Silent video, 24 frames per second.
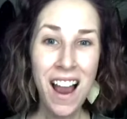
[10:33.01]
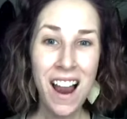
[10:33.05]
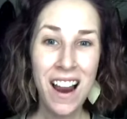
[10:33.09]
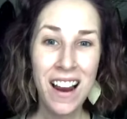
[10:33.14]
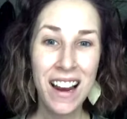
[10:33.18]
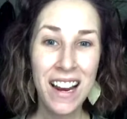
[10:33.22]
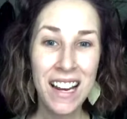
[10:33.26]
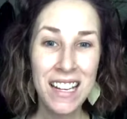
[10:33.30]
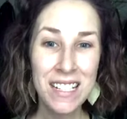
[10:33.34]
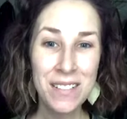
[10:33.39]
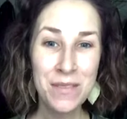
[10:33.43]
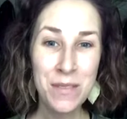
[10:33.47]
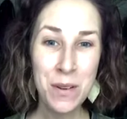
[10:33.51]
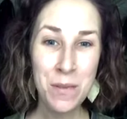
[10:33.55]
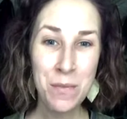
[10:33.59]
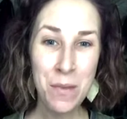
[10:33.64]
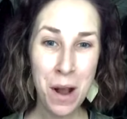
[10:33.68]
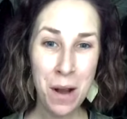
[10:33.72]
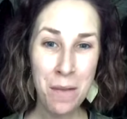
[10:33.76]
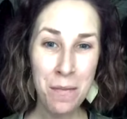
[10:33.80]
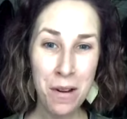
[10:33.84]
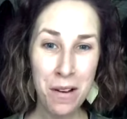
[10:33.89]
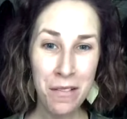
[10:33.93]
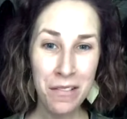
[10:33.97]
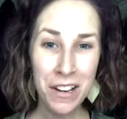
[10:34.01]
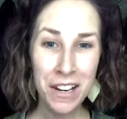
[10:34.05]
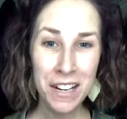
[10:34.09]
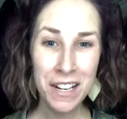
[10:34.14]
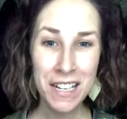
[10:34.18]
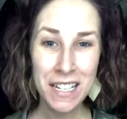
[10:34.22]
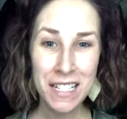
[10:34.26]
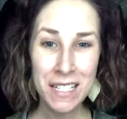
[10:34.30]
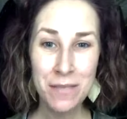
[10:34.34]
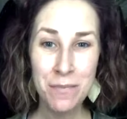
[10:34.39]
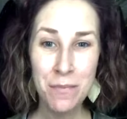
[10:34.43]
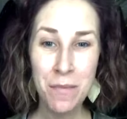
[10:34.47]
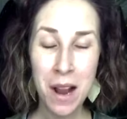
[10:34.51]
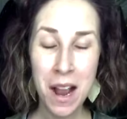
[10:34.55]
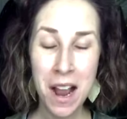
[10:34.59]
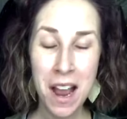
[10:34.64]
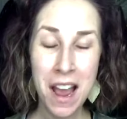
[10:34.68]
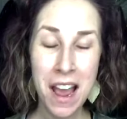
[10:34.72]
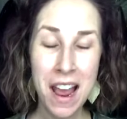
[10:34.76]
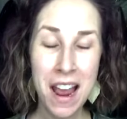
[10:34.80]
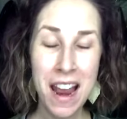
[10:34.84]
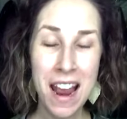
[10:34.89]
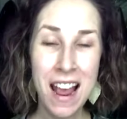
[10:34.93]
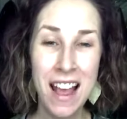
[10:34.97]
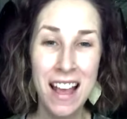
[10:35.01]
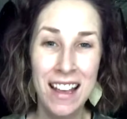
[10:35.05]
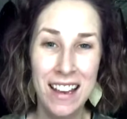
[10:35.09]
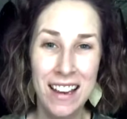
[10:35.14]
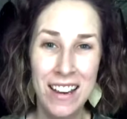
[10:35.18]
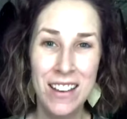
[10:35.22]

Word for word: All right, guys, I'm going to pop off here because my,